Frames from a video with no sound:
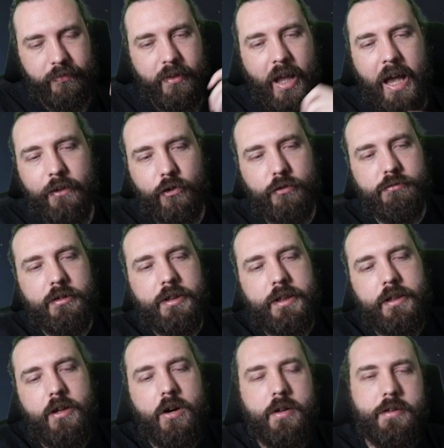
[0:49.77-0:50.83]
hasn't
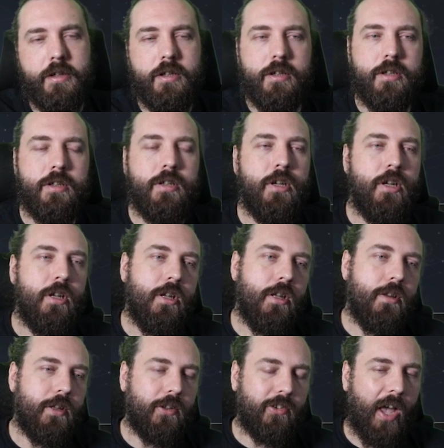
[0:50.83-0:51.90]
really got the
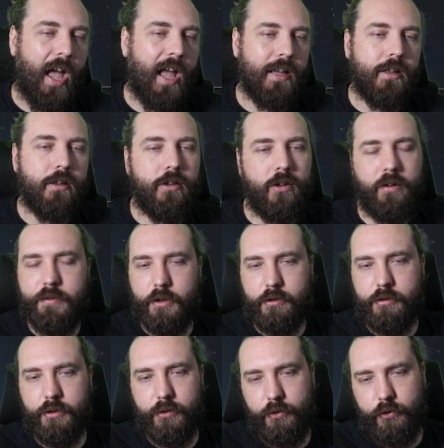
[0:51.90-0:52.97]
tank of a
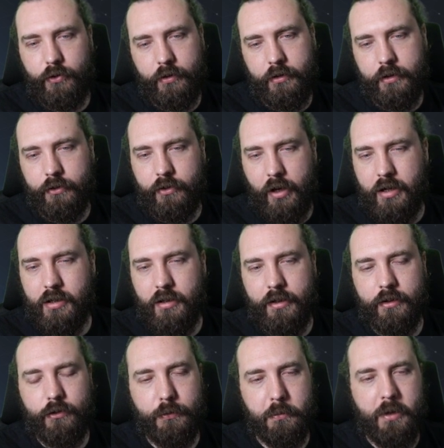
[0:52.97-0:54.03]
cruiser. It's kind of
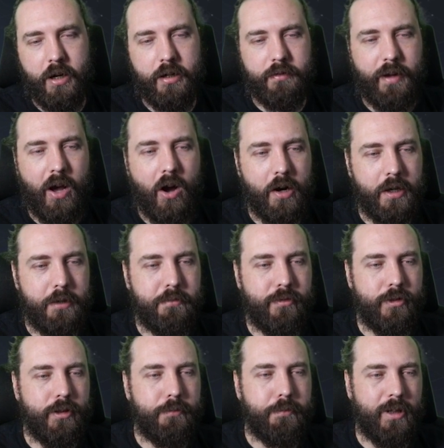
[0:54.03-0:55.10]
like some kind of
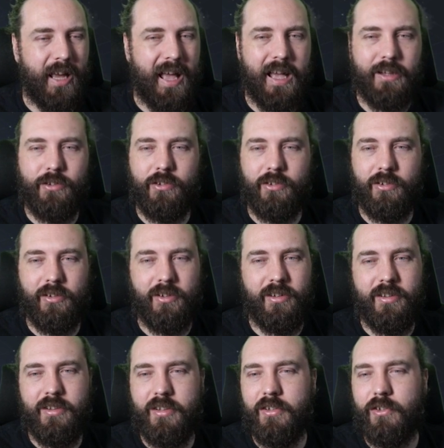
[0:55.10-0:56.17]
hybrid, but it has
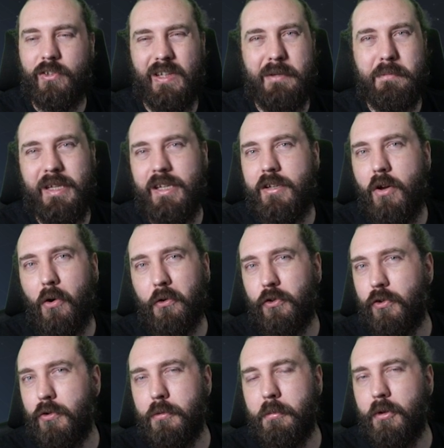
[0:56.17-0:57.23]
the CP
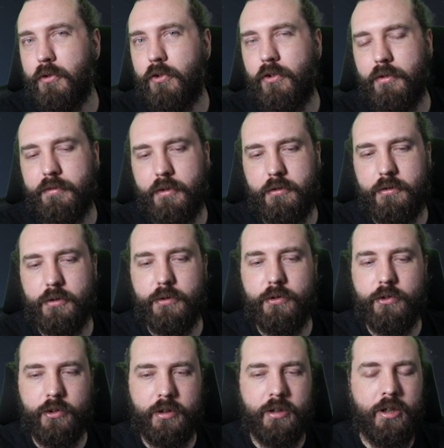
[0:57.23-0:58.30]
cost almost of a
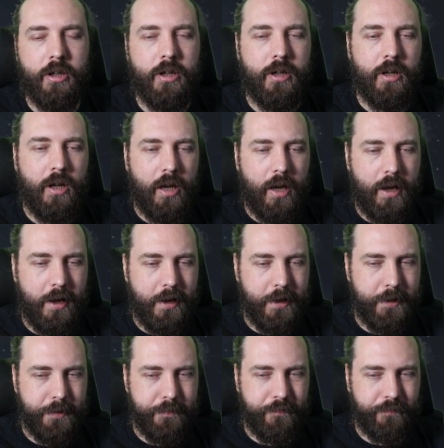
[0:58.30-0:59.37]
cruiser.
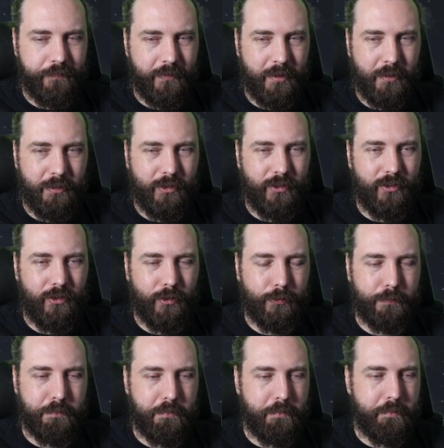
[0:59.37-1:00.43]
It's
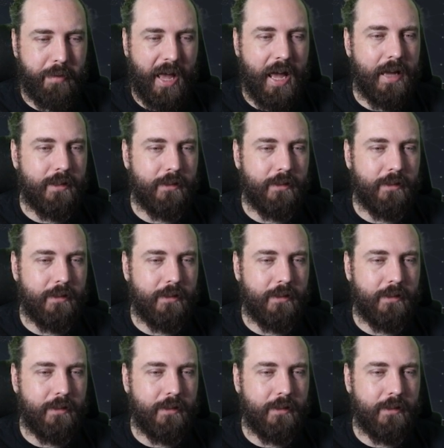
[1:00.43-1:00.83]
just bad